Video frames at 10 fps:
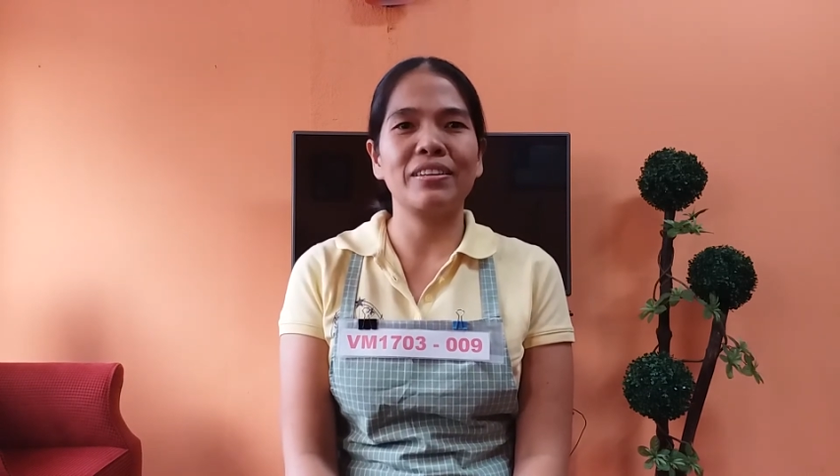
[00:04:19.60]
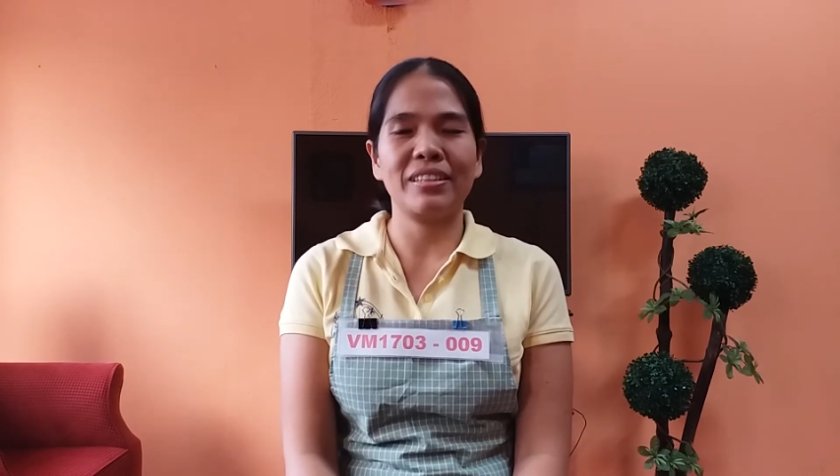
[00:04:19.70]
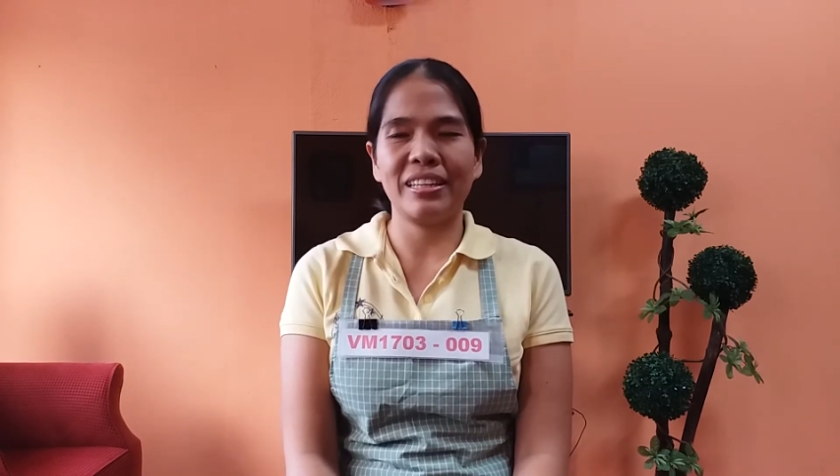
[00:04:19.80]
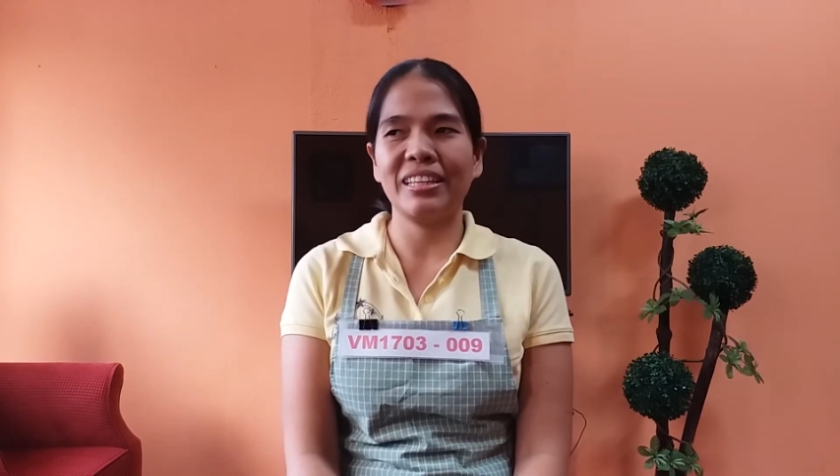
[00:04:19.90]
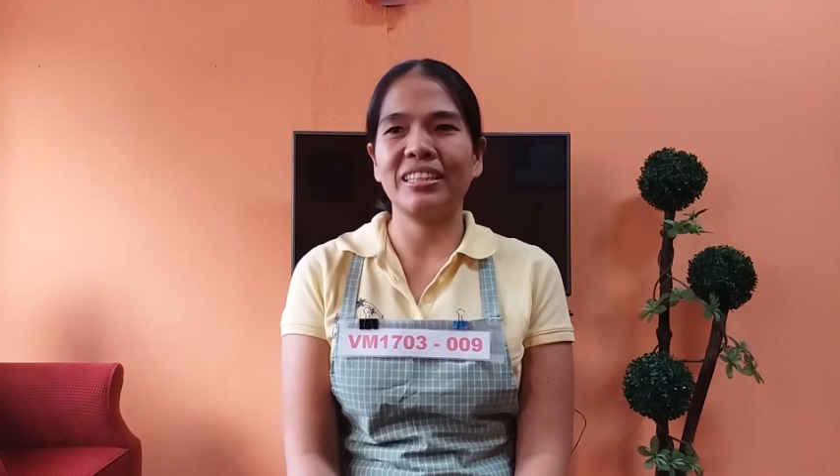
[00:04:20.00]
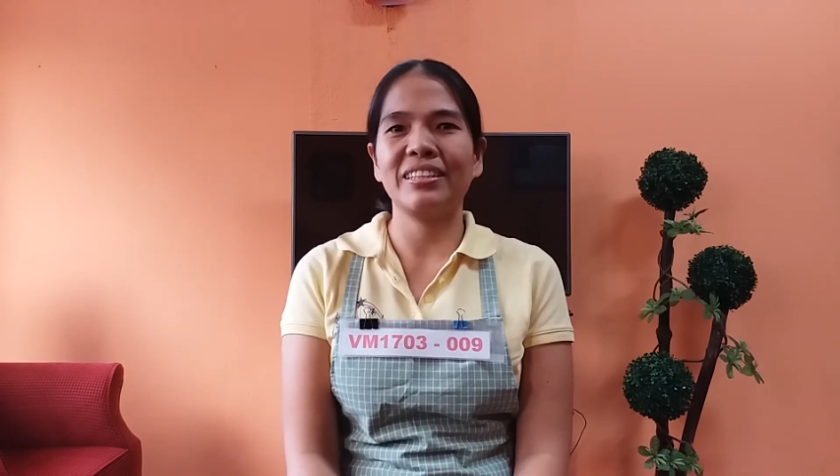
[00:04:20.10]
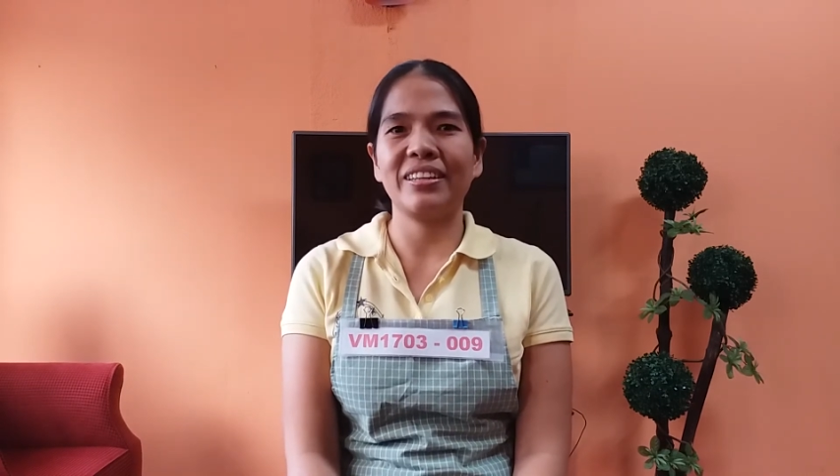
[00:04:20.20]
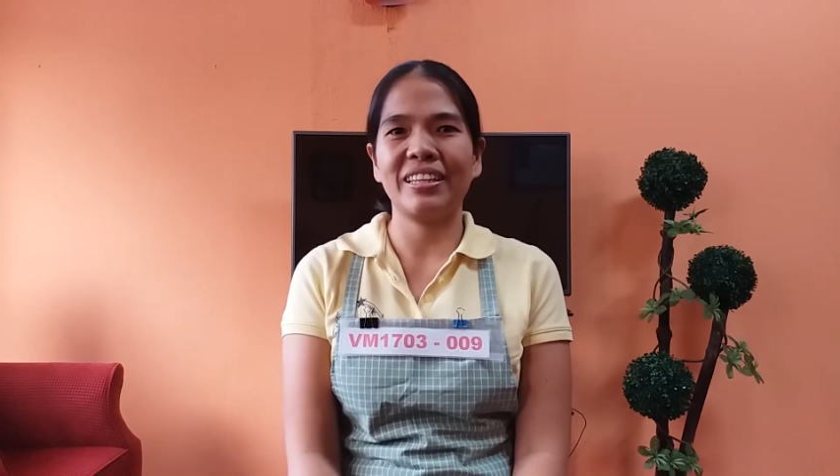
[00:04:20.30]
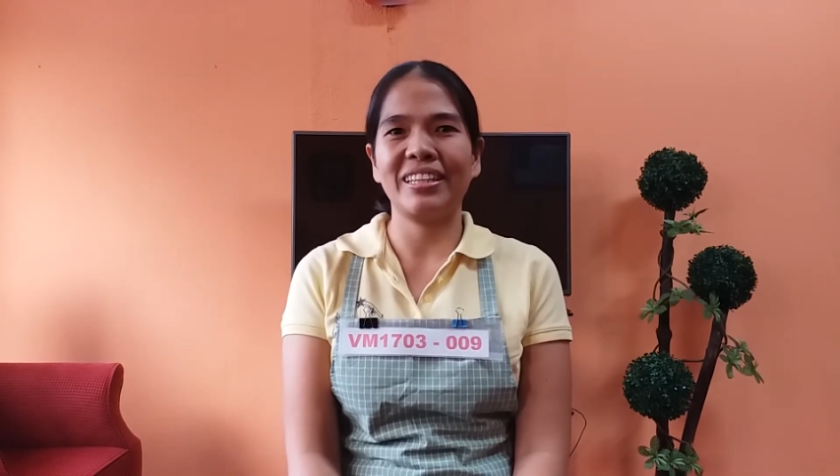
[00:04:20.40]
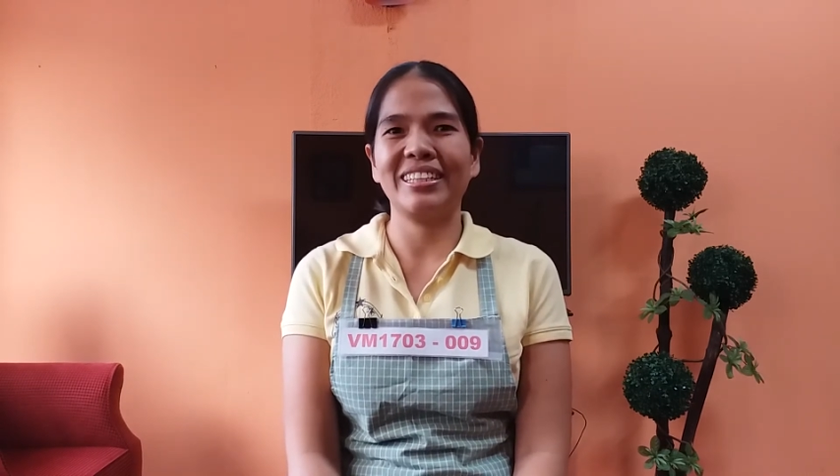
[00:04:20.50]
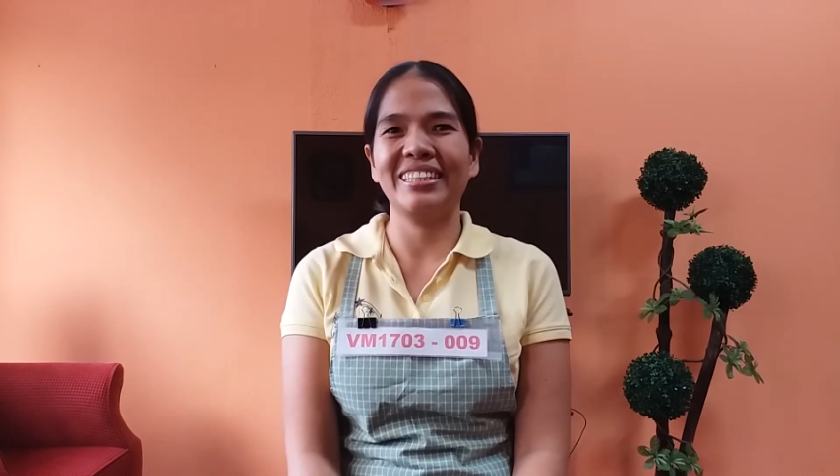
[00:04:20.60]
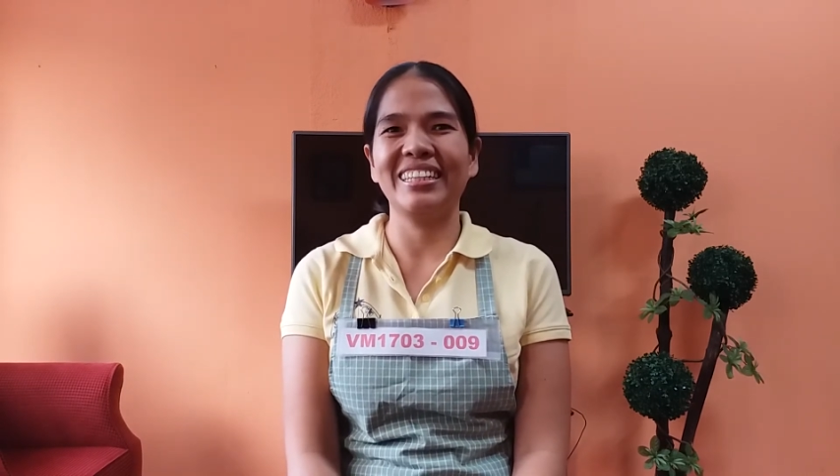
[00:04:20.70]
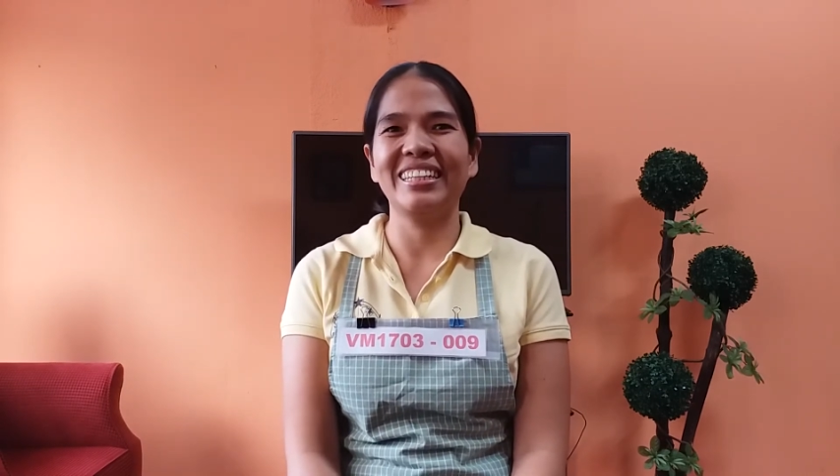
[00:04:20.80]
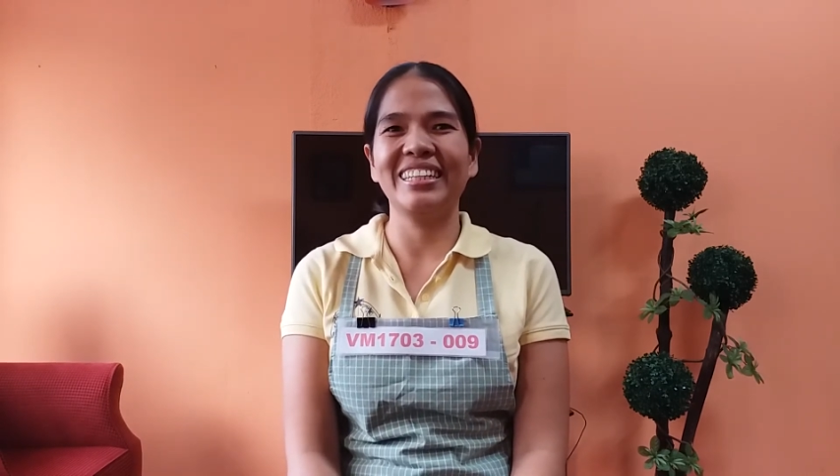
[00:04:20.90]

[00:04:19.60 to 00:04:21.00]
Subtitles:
Sekpan, ha?